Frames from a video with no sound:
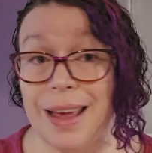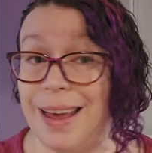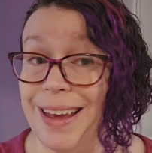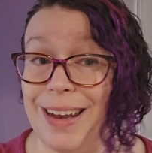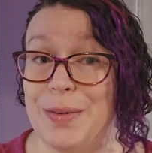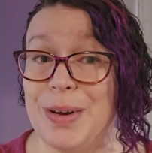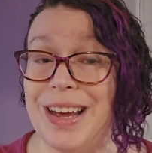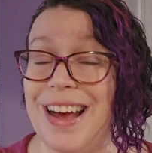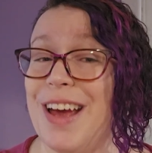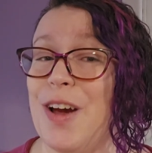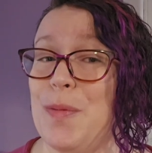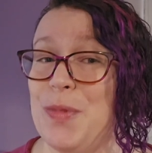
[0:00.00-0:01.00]
Anyway,
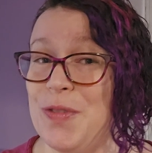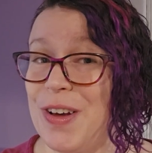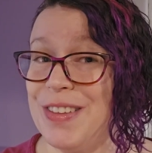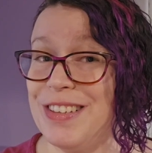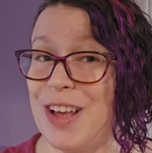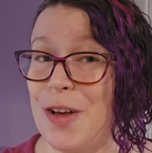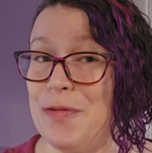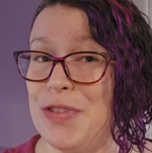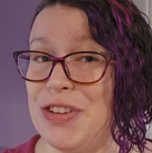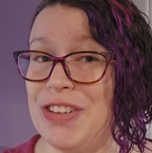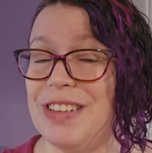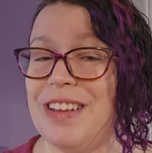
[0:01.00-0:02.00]
I hope you found this
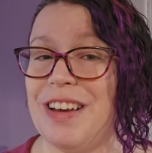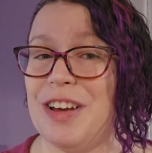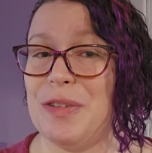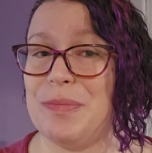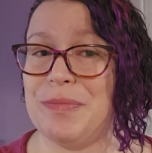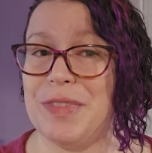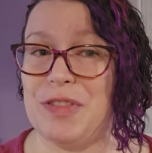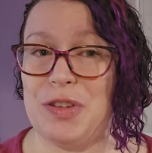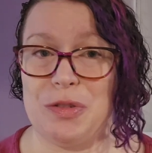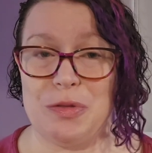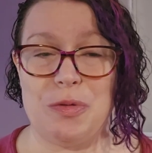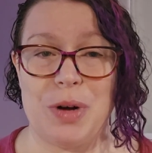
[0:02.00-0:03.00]
helpful. If
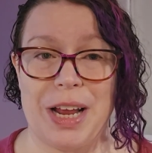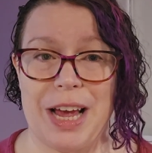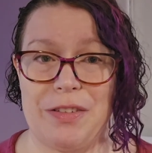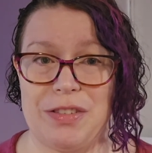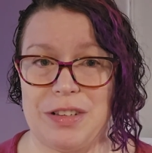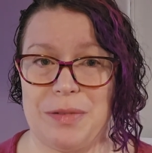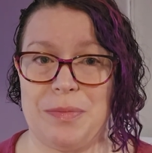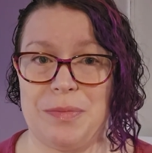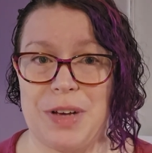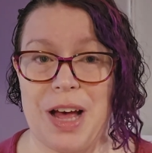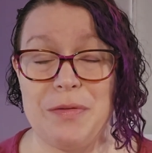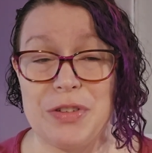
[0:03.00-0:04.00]
you want to have
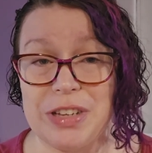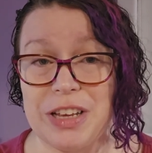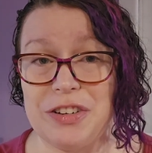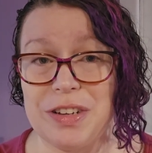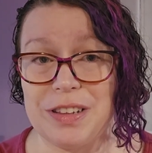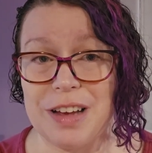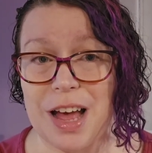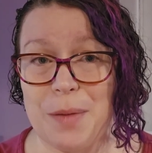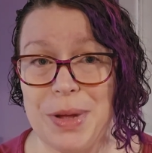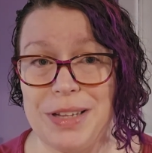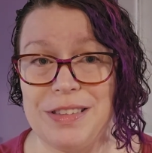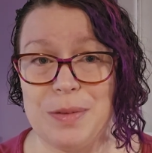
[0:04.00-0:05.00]
some conversation in the
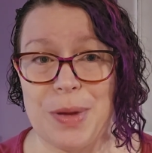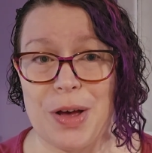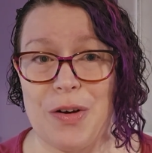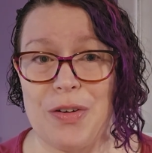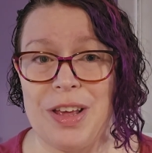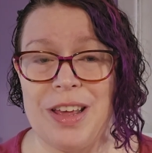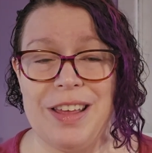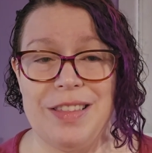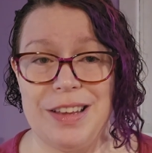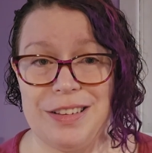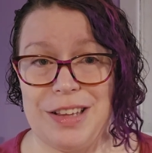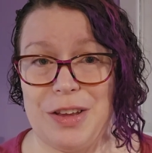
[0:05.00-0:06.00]
comments about
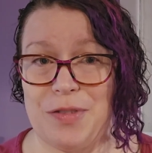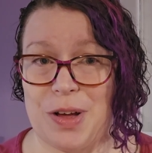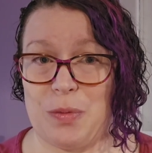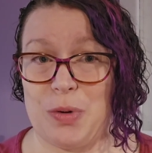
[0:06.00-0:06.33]
things that you found